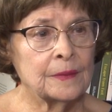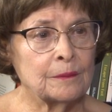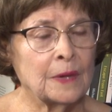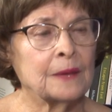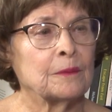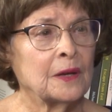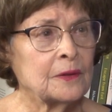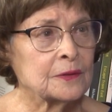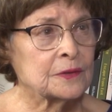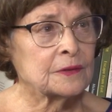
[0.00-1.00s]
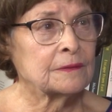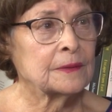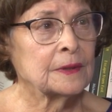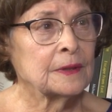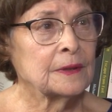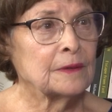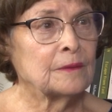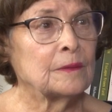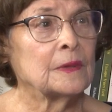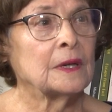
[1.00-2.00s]
my mother's
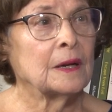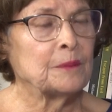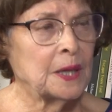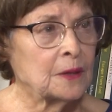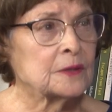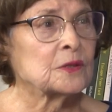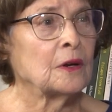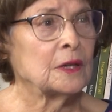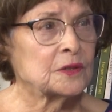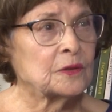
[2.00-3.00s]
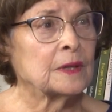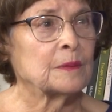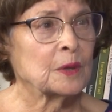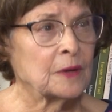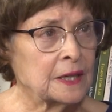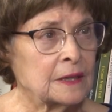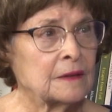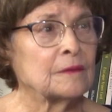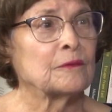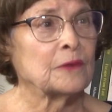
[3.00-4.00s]
parents also immigrated
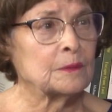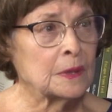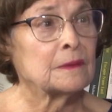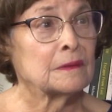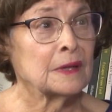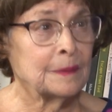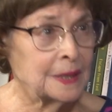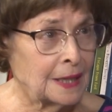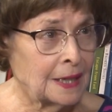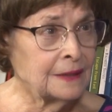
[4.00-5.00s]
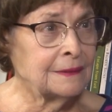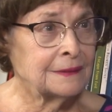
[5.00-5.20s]
from Lebanon.